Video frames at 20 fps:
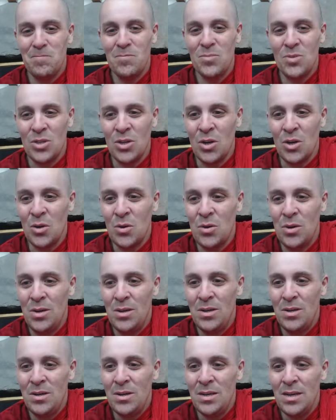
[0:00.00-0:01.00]
So
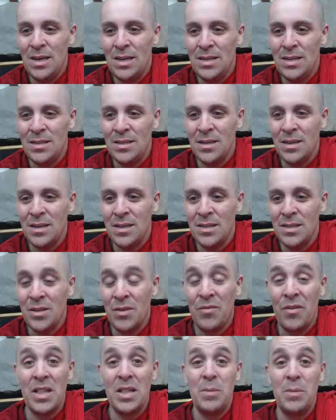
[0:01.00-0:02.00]
and
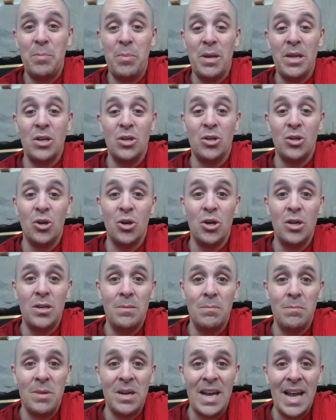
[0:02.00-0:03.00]
developing
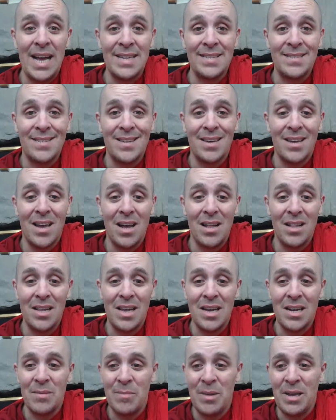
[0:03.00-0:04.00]
good monastic
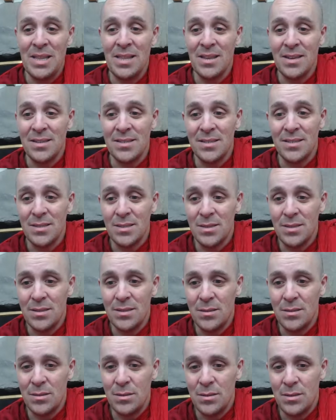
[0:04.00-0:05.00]
kalyanamitas.
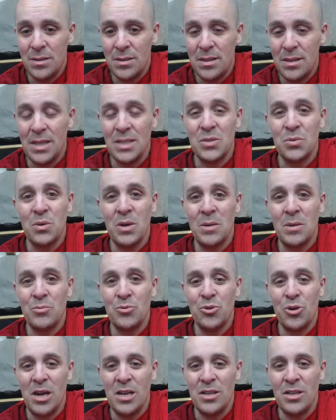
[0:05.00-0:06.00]
That's what I'm
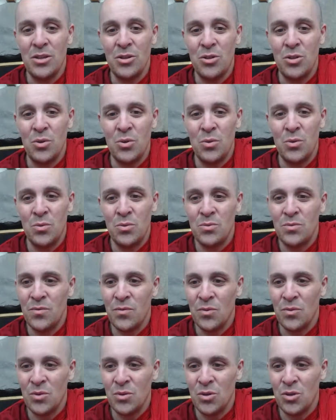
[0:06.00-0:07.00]
trying to do
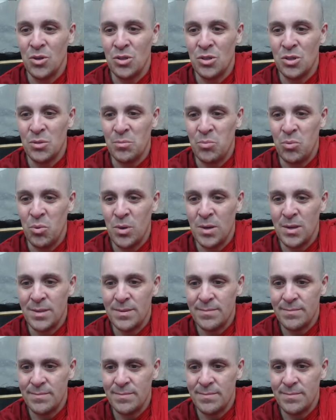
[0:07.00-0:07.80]
for good support.